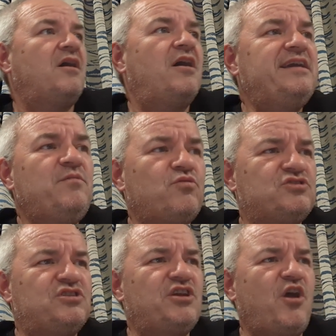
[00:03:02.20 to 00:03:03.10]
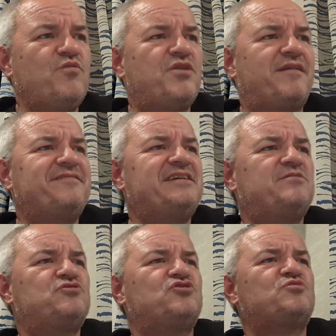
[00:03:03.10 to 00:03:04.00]
He wasn't the owner. I think he
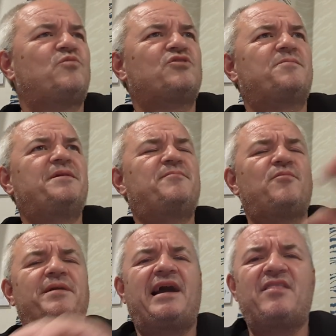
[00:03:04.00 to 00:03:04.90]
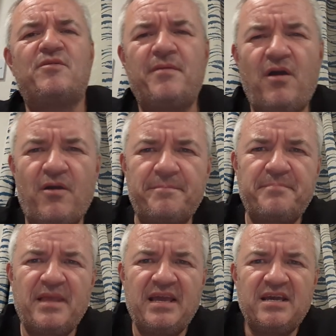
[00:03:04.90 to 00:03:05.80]
was just one of the people behind the bar.
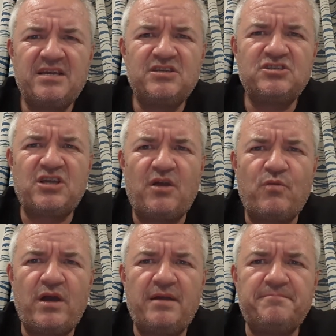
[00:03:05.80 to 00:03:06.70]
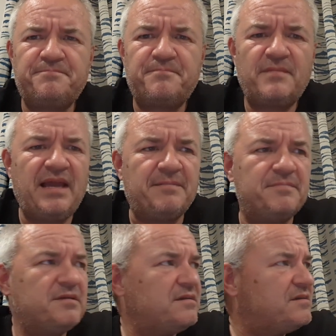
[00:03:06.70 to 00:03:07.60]
So,
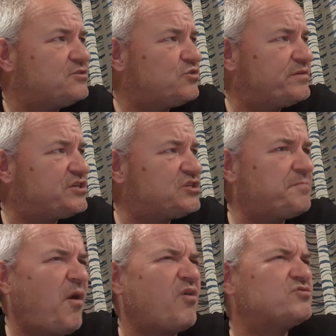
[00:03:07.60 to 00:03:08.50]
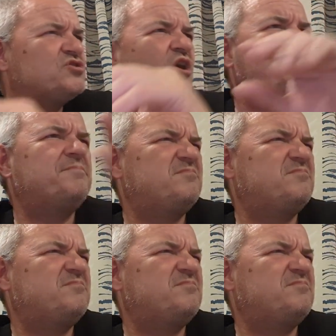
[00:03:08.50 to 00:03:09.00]
doing a spot on job.